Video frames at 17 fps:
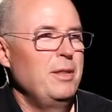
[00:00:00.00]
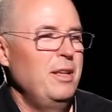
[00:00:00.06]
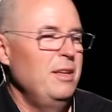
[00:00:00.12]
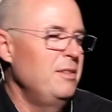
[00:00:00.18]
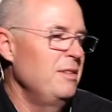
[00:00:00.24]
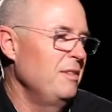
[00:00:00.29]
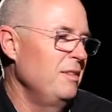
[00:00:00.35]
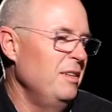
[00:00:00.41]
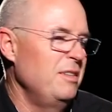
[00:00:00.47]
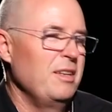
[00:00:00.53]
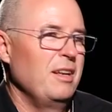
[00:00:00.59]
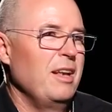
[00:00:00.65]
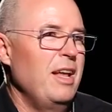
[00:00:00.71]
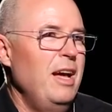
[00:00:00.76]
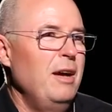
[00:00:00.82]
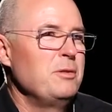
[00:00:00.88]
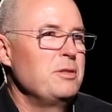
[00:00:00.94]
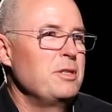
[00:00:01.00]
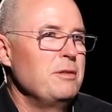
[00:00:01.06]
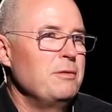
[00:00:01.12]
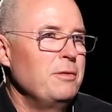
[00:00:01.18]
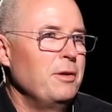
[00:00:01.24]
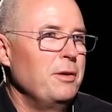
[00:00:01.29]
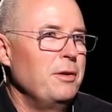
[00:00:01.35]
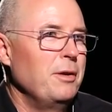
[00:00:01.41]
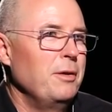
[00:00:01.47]
That's a lousy
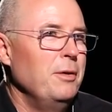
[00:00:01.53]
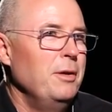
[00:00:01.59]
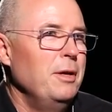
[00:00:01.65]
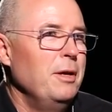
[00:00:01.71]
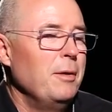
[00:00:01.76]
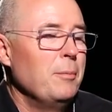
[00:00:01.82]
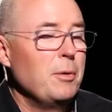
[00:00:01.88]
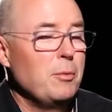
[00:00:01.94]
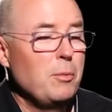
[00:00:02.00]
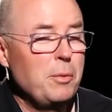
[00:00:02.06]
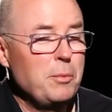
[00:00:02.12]
photo. But